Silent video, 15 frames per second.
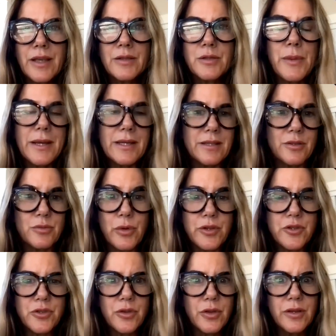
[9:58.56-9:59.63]
spaces,
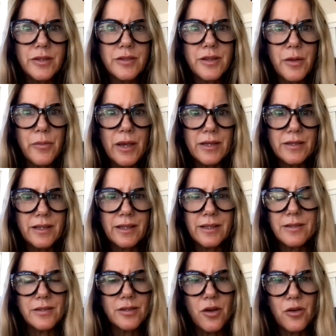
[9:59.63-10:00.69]
which is amazing
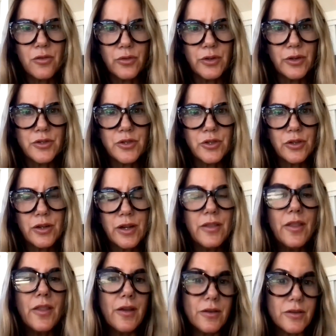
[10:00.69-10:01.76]
because it's all furniture.
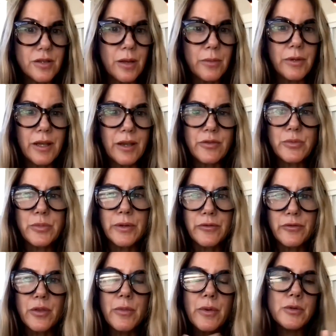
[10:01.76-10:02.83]
And then there's some gifts,
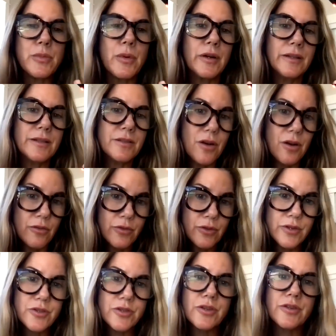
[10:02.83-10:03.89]
but for the most part, it's all
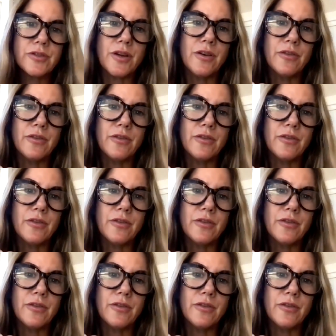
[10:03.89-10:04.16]
furniture. It's